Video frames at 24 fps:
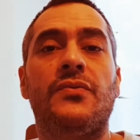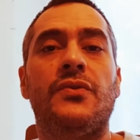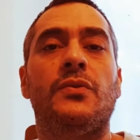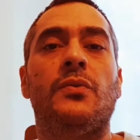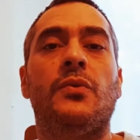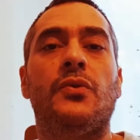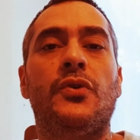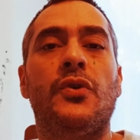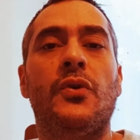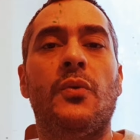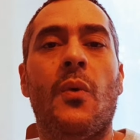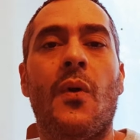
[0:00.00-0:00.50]
you
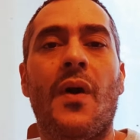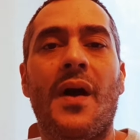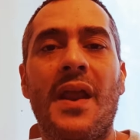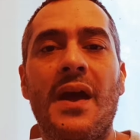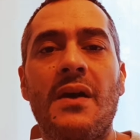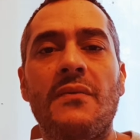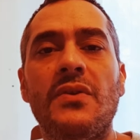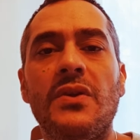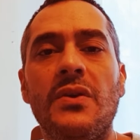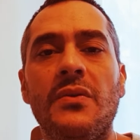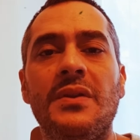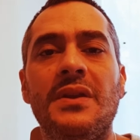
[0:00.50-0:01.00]
will do
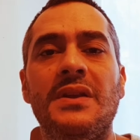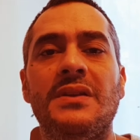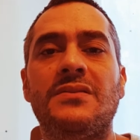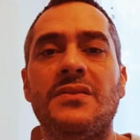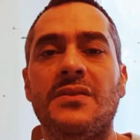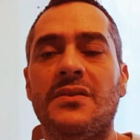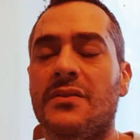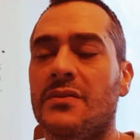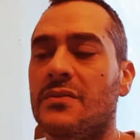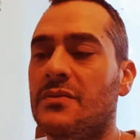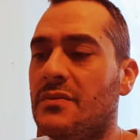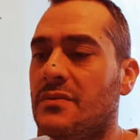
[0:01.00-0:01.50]
whatever you need to
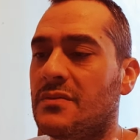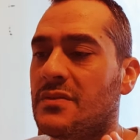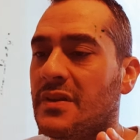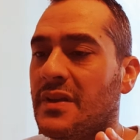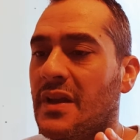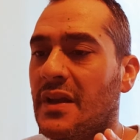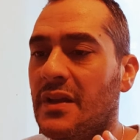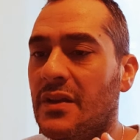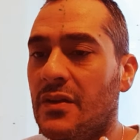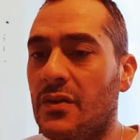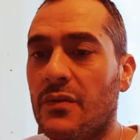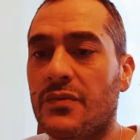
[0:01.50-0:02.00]
do to
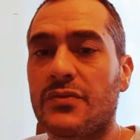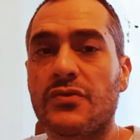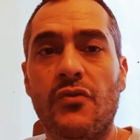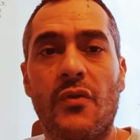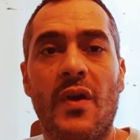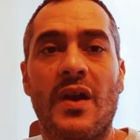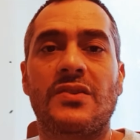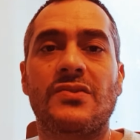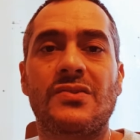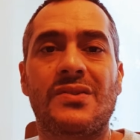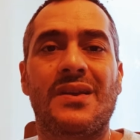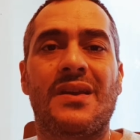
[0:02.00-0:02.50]
get enough
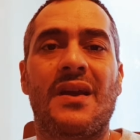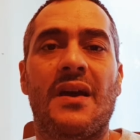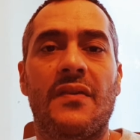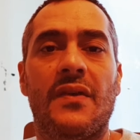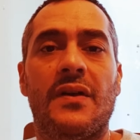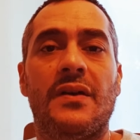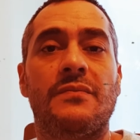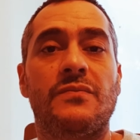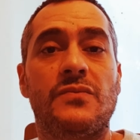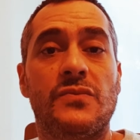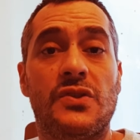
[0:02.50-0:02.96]
scratch together